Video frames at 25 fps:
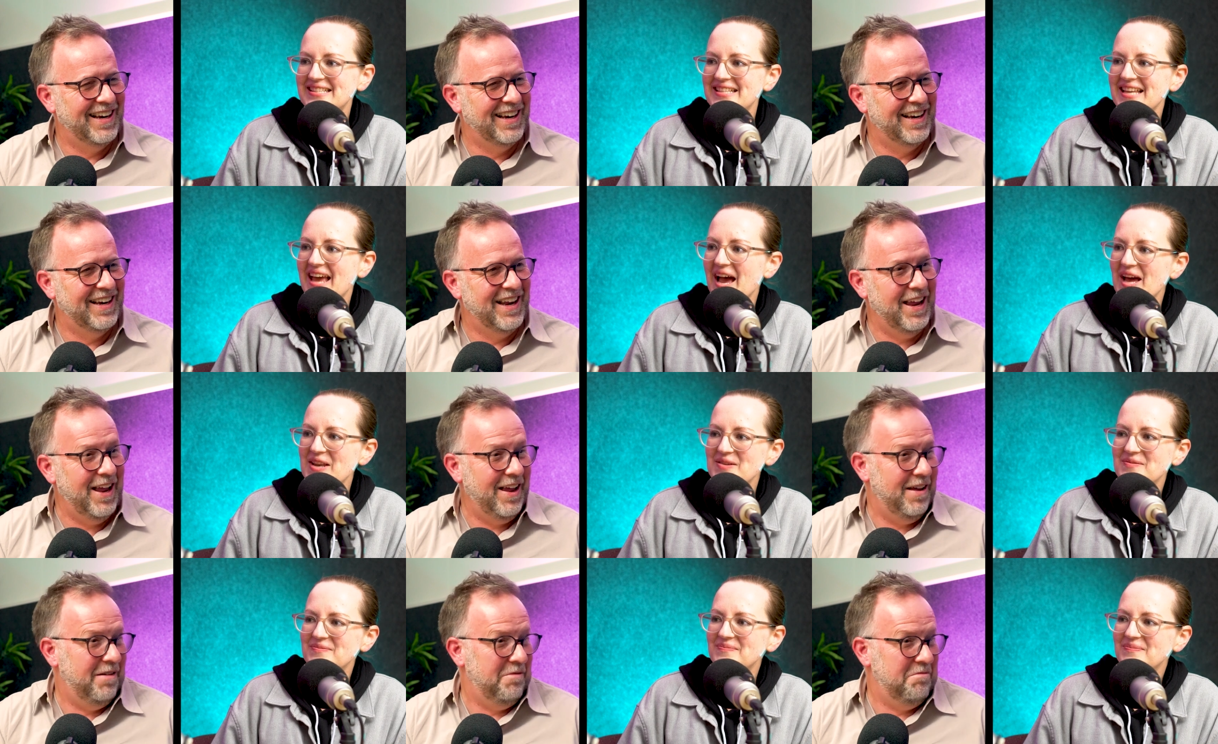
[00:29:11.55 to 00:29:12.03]

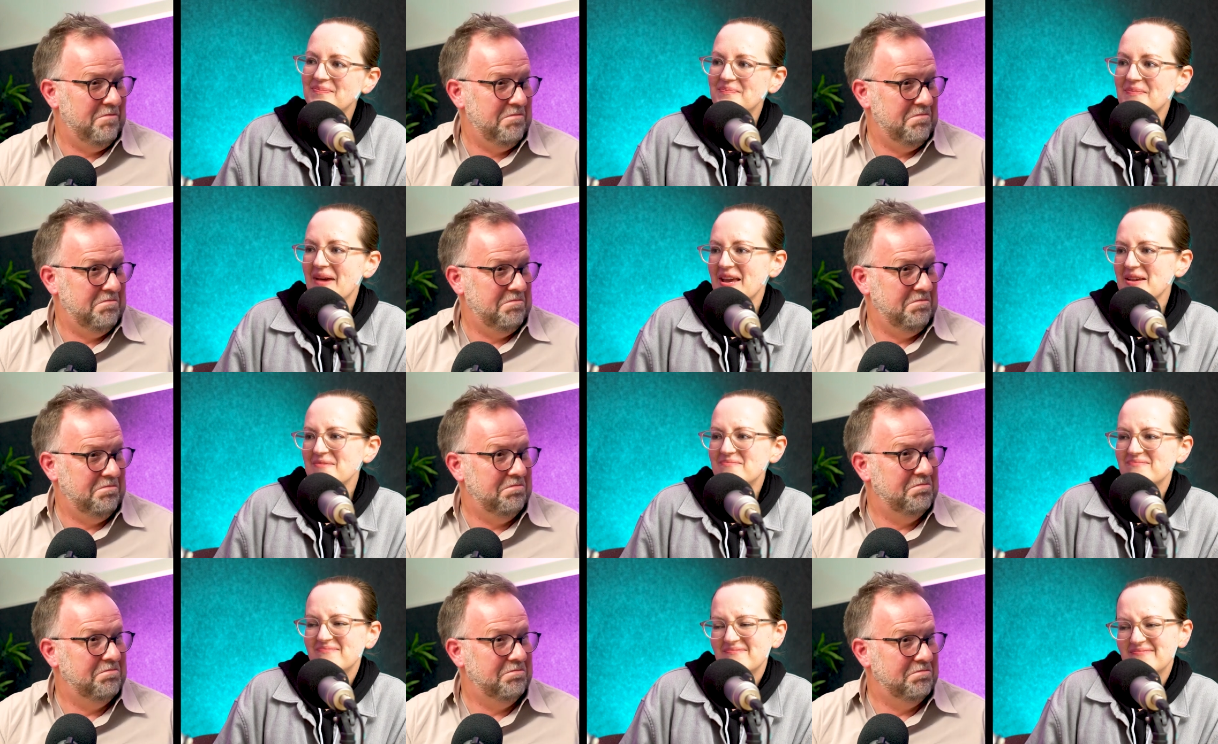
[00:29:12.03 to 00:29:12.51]
Speaker 1: And yeah.
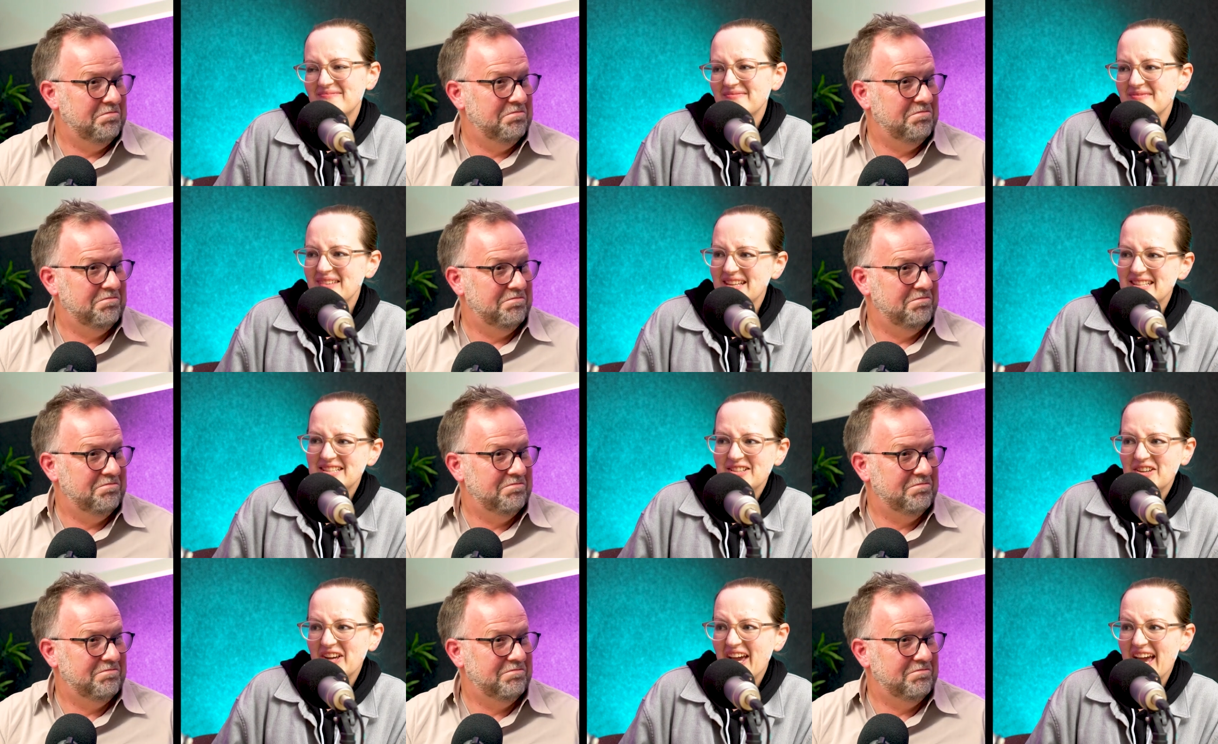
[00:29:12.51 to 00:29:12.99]
maybe
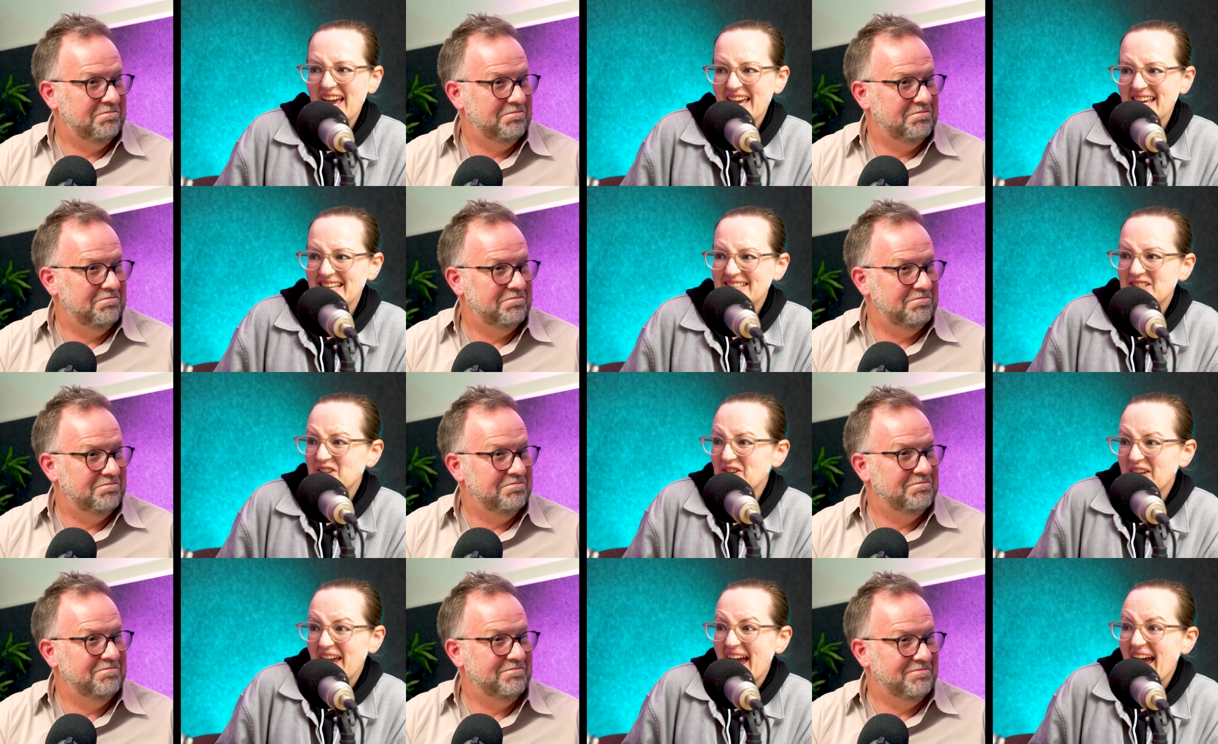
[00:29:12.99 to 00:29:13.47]
it's okay.
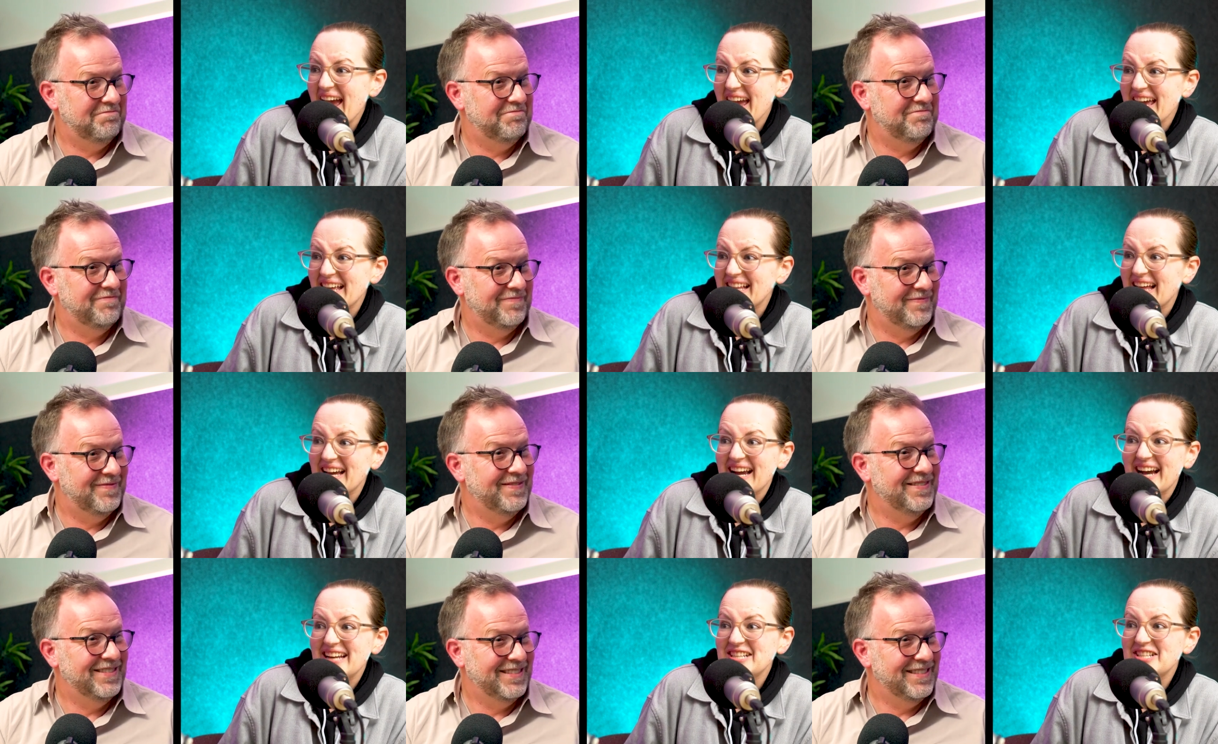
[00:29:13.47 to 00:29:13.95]
It's okay.
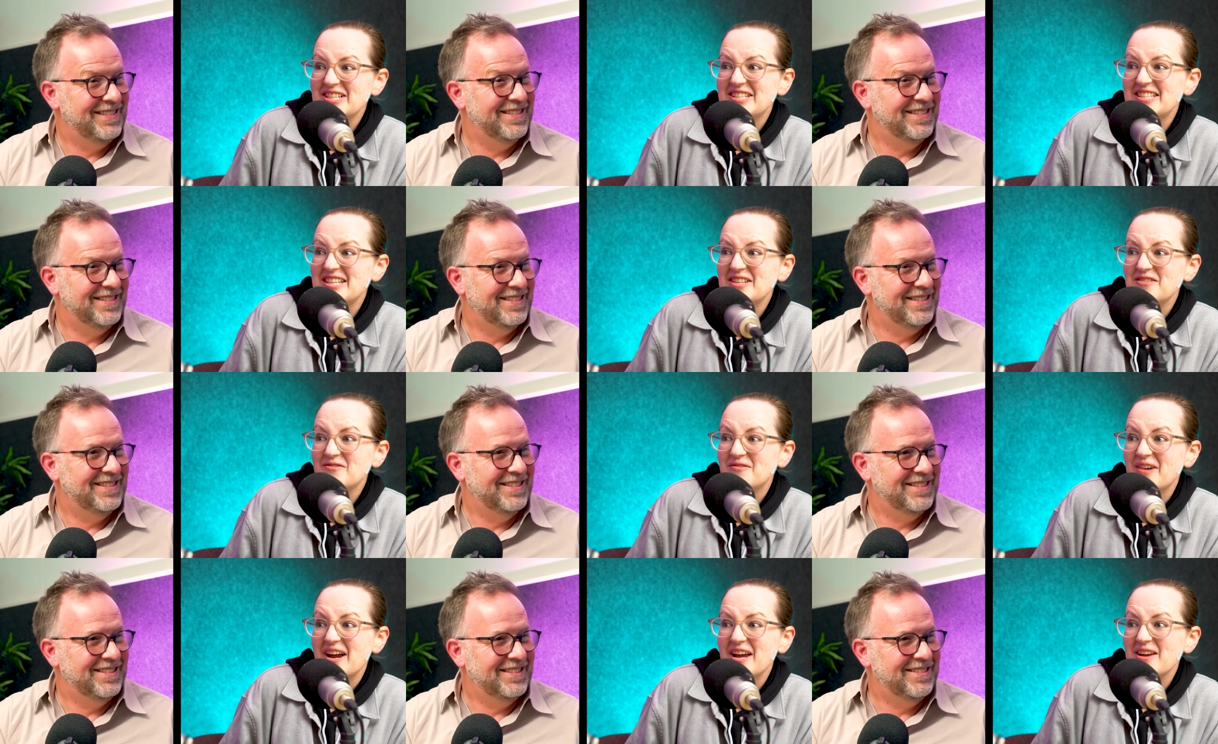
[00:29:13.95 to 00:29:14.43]
Like I just
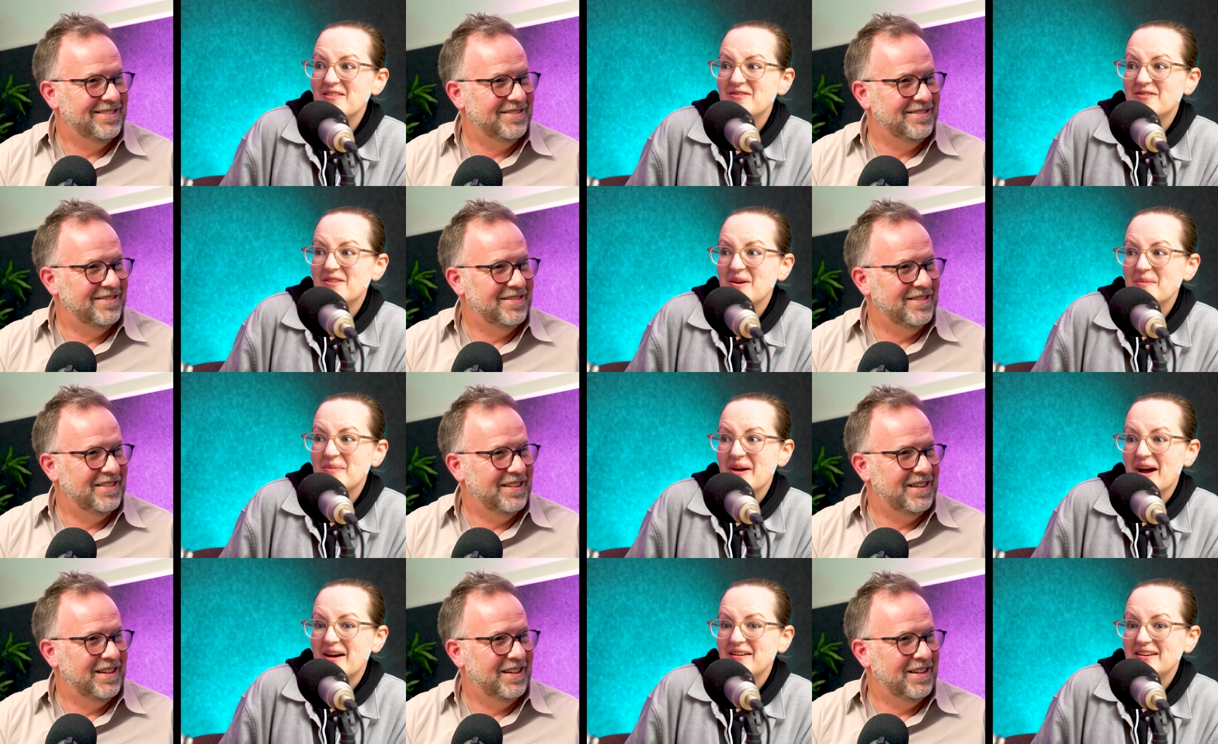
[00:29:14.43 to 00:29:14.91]
didn't rave
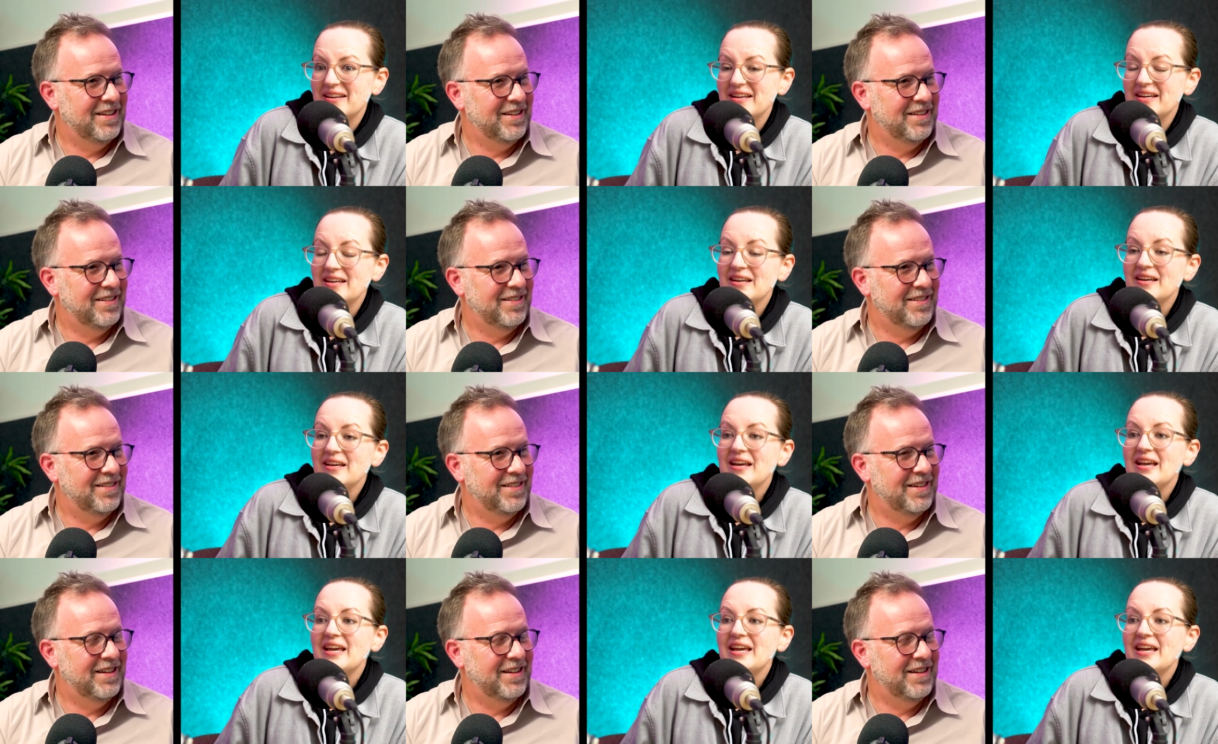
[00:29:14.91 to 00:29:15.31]
about it.